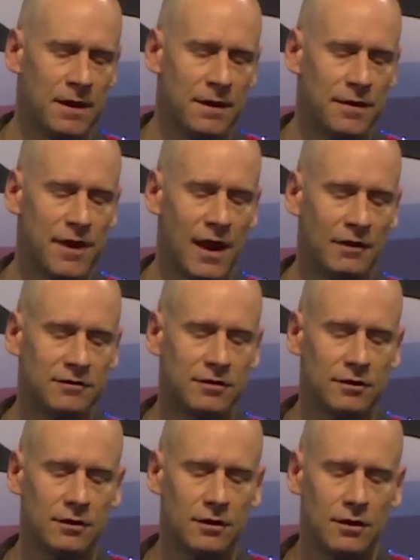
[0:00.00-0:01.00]
that
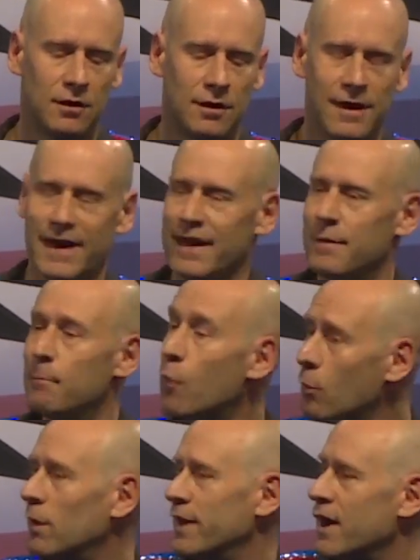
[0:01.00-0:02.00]

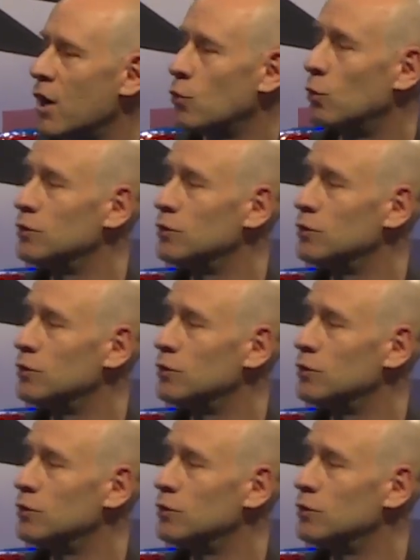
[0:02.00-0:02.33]
mobile AR will